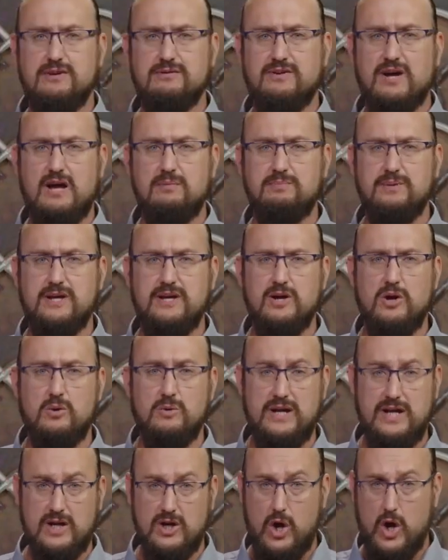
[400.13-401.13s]
you've got
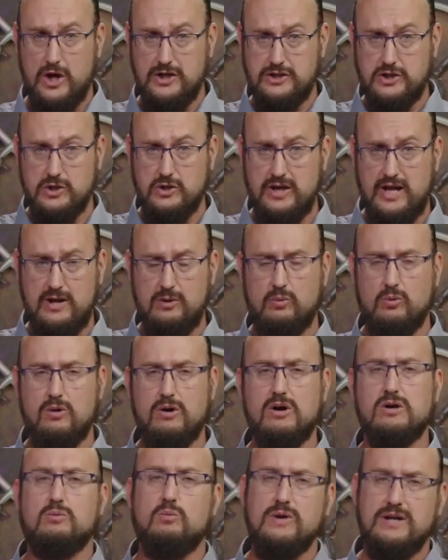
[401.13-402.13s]
PoE on your
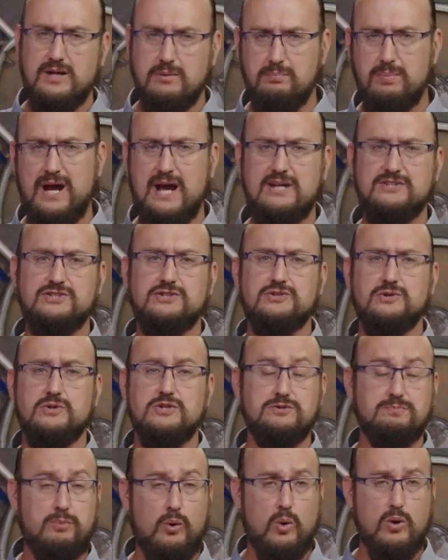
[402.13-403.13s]
network, we can pass it through
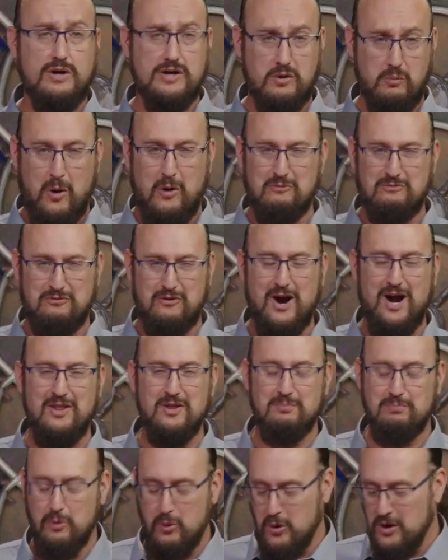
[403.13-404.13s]
this port and it won't fry
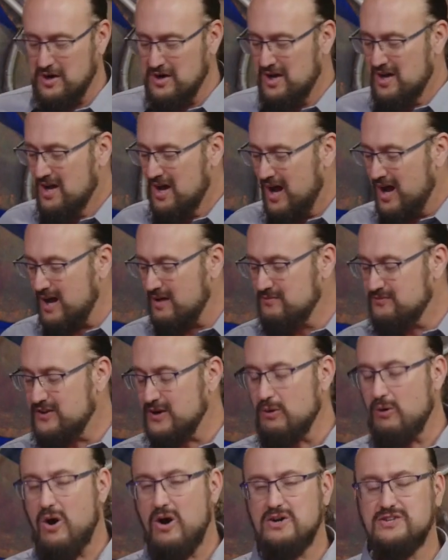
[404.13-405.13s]
the port.
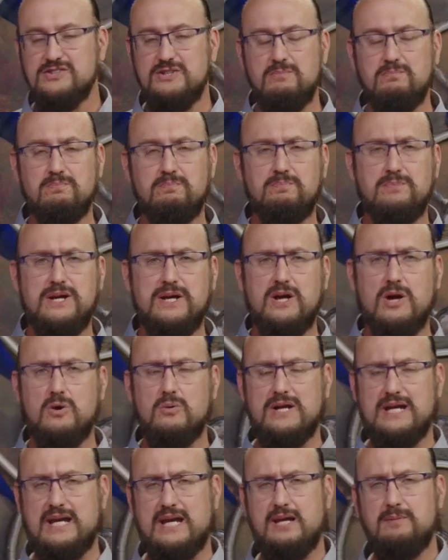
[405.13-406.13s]
There are some
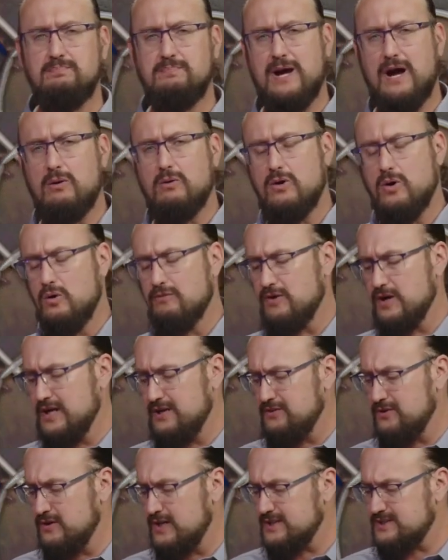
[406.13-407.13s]
PoE, Power over
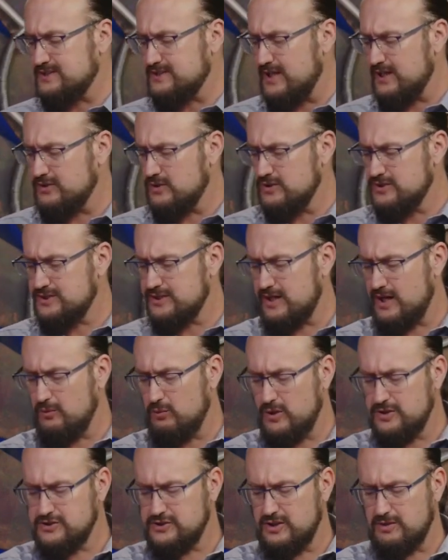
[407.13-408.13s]
Ethernet standards, that I
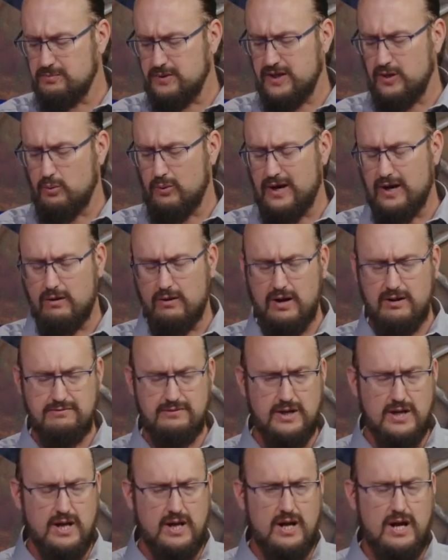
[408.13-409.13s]
want you to be aware
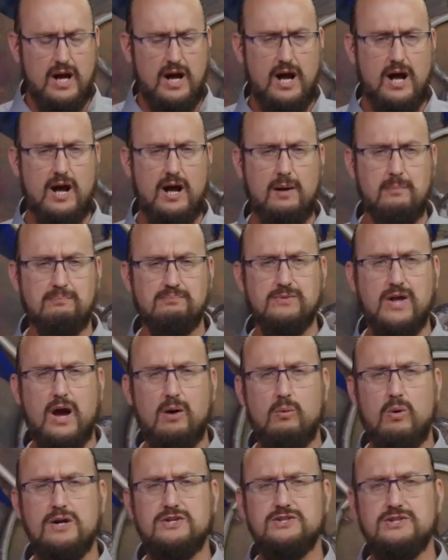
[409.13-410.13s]
of.
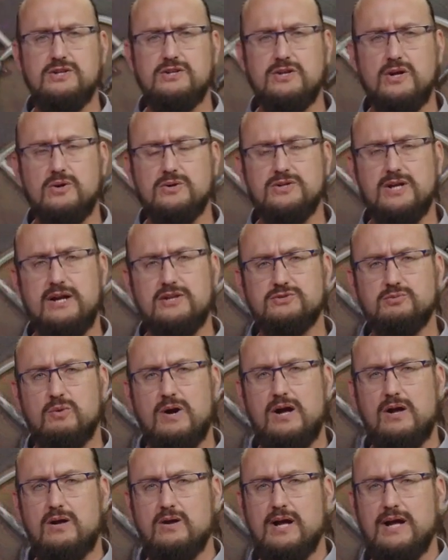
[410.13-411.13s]
I want you to know as
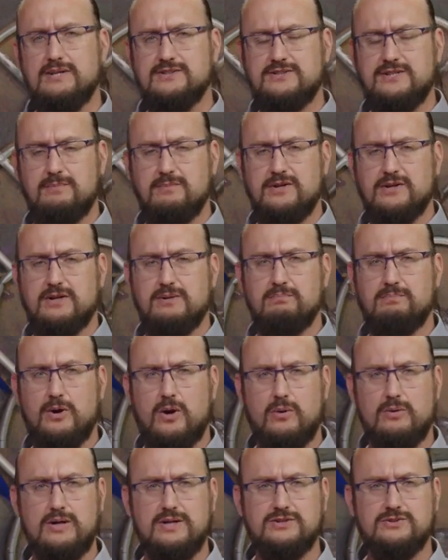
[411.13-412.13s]
well as some of the
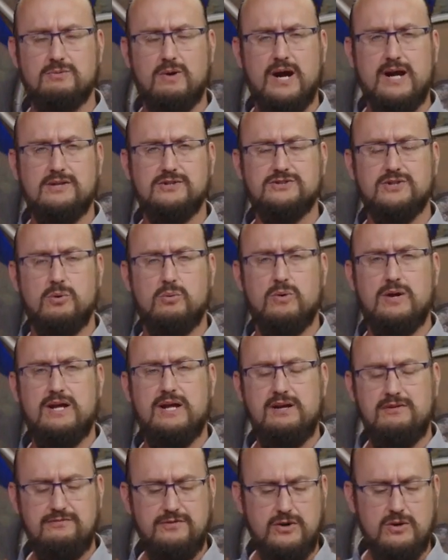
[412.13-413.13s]
components, right? So
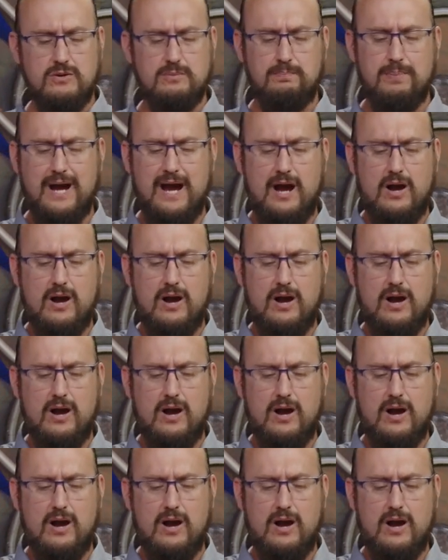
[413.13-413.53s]
if your